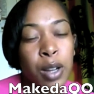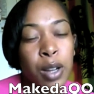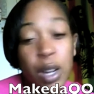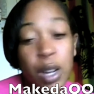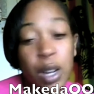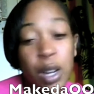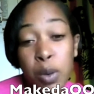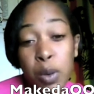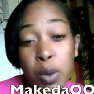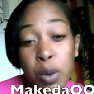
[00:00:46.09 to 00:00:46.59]

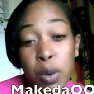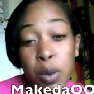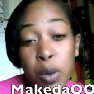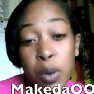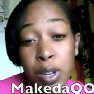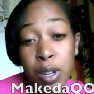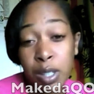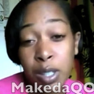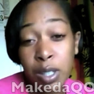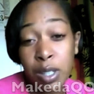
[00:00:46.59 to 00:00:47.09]
would
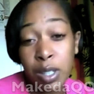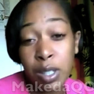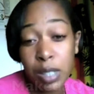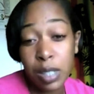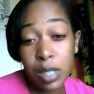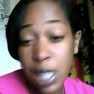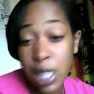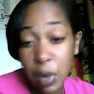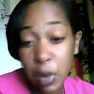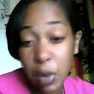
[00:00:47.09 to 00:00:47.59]
sleep
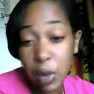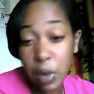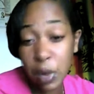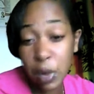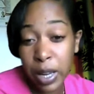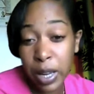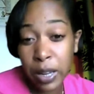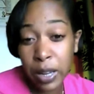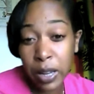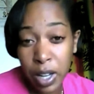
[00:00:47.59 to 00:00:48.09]
with a
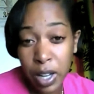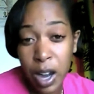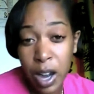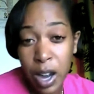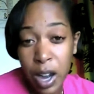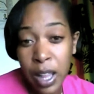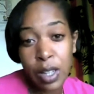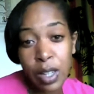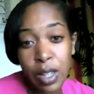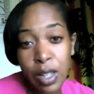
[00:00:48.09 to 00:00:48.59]
guy
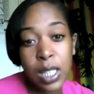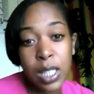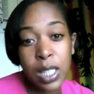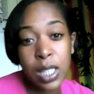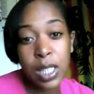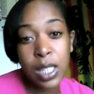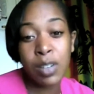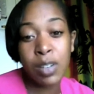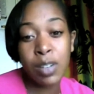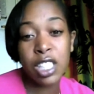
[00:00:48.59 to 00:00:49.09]
knowing he's
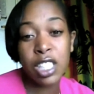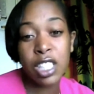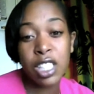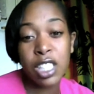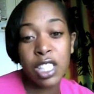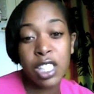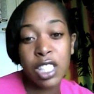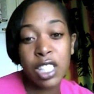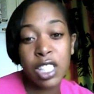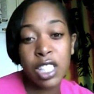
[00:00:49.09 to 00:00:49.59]
in a
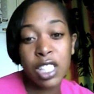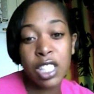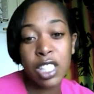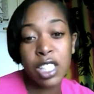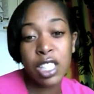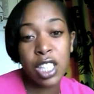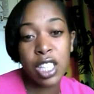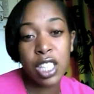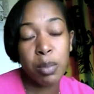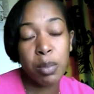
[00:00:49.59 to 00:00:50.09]

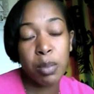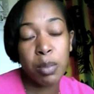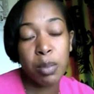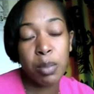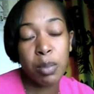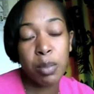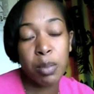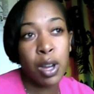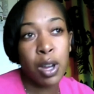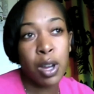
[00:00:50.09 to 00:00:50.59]
relationship,
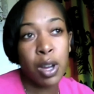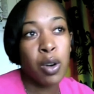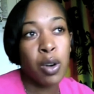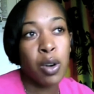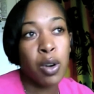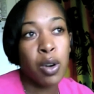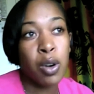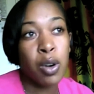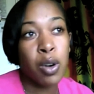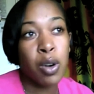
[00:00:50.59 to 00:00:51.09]

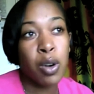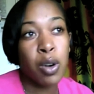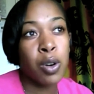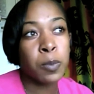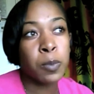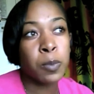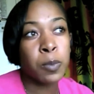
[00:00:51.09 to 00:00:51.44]
or